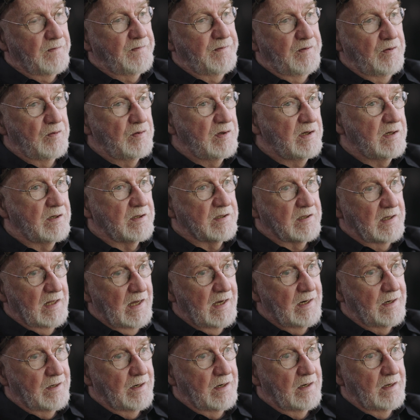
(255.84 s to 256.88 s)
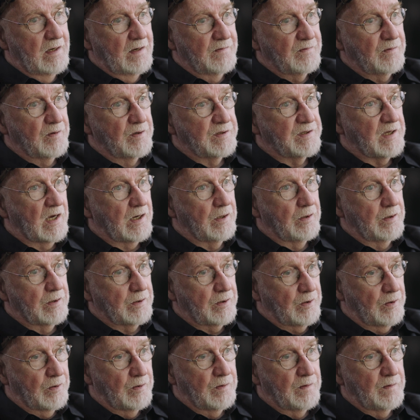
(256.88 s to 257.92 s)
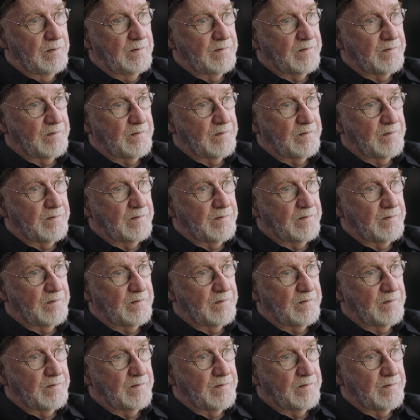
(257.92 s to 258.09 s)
a few years later, of course, I got a call